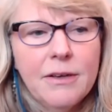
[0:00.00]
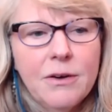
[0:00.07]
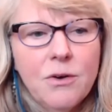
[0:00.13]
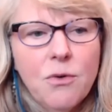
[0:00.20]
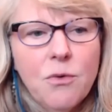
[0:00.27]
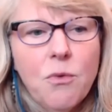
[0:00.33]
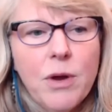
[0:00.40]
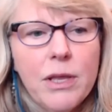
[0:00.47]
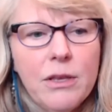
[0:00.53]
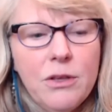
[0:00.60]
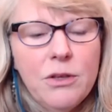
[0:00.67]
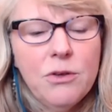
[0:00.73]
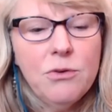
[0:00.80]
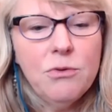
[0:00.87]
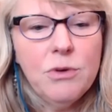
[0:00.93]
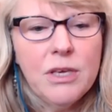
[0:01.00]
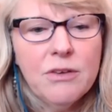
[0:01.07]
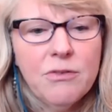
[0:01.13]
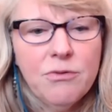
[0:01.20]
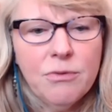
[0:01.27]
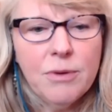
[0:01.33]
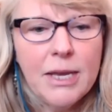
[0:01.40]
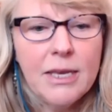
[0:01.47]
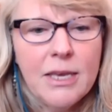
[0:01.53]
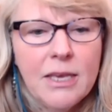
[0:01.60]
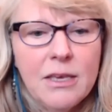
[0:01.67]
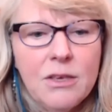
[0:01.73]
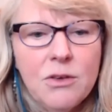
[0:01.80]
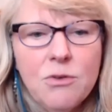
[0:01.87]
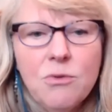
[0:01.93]
when you give
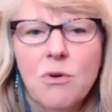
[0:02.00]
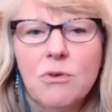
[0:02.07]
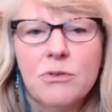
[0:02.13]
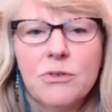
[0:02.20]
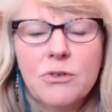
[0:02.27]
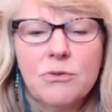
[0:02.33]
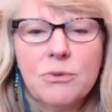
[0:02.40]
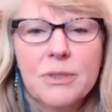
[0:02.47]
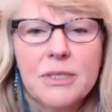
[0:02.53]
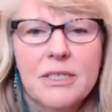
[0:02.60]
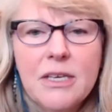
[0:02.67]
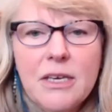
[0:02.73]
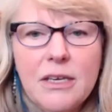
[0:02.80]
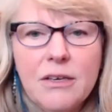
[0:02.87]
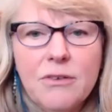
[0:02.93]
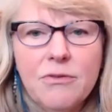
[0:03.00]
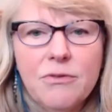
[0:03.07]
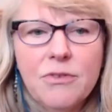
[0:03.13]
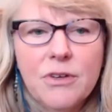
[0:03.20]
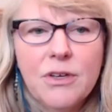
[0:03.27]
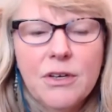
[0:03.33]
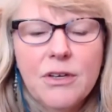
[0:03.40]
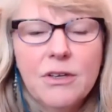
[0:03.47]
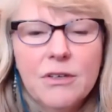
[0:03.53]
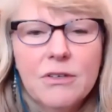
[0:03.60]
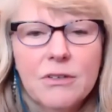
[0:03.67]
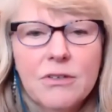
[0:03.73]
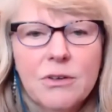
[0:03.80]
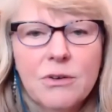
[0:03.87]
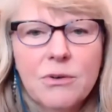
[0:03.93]
Reiki, you also receive.
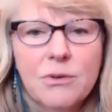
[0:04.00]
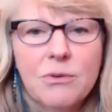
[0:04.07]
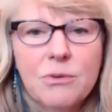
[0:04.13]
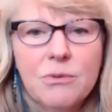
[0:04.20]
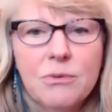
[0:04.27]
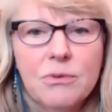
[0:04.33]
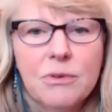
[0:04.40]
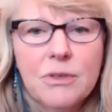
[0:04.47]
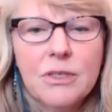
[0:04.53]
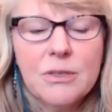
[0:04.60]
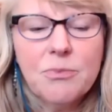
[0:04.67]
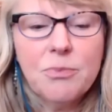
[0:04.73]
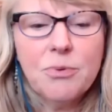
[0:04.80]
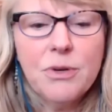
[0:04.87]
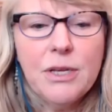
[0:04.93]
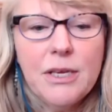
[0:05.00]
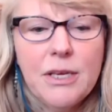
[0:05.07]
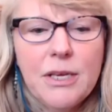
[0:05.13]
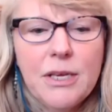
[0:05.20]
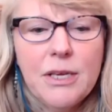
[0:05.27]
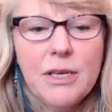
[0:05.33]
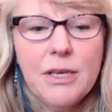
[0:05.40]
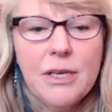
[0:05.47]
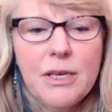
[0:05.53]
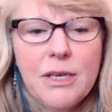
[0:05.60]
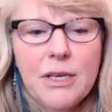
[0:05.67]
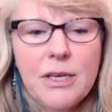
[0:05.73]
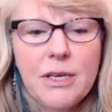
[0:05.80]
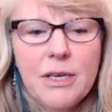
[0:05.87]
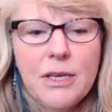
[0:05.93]
So it's pretty
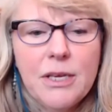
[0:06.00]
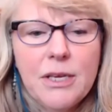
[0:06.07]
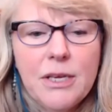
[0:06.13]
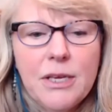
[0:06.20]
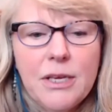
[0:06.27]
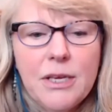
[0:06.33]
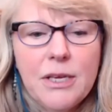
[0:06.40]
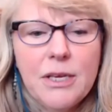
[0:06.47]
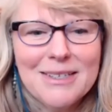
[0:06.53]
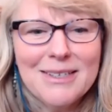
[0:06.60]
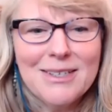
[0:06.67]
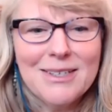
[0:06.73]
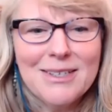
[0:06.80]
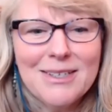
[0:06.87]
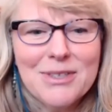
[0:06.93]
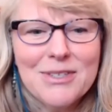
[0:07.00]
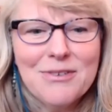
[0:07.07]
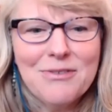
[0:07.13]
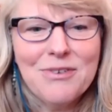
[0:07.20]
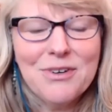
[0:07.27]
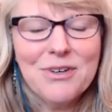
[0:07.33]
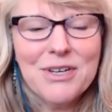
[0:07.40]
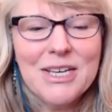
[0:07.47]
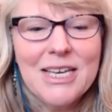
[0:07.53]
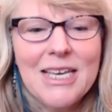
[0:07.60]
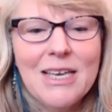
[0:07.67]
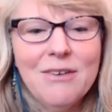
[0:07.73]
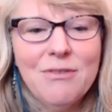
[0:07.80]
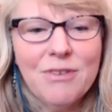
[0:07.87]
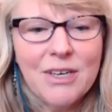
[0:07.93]
amazing. You know, it's a very
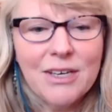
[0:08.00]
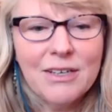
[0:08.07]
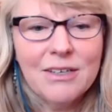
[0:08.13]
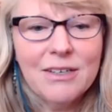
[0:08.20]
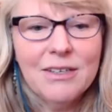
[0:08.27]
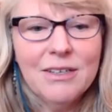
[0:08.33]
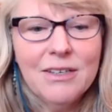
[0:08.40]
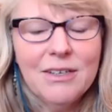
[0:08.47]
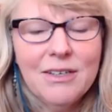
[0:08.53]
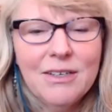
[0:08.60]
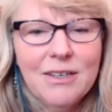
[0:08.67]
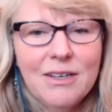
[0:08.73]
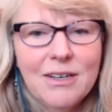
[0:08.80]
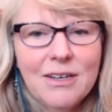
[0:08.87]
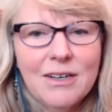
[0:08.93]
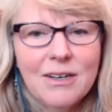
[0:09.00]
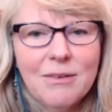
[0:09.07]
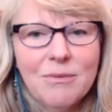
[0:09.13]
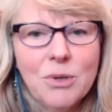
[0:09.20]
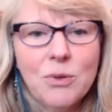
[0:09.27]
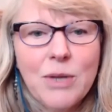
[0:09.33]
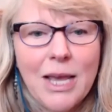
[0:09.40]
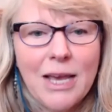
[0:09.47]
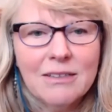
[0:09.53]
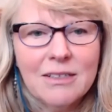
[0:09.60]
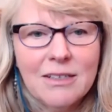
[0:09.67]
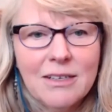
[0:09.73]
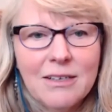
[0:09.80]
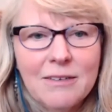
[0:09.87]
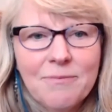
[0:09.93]
giving
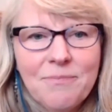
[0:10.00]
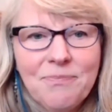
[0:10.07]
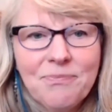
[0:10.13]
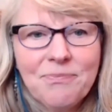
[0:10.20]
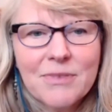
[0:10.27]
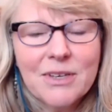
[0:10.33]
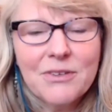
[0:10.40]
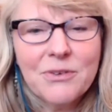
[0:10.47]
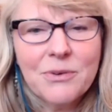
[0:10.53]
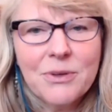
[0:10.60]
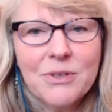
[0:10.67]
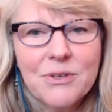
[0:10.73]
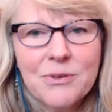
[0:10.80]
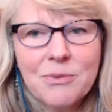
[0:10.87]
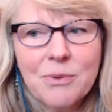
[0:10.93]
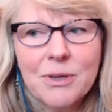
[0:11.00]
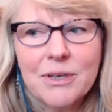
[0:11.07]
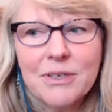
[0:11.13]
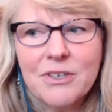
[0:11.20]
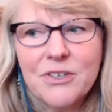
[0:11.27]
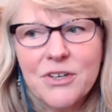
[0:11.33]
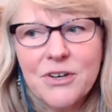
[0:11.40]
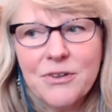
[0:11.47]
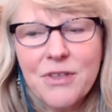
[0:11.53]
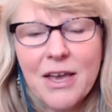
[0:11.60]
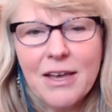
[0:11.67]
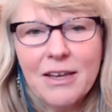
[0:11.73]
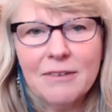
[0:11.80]
modality. So I just wanted to share that.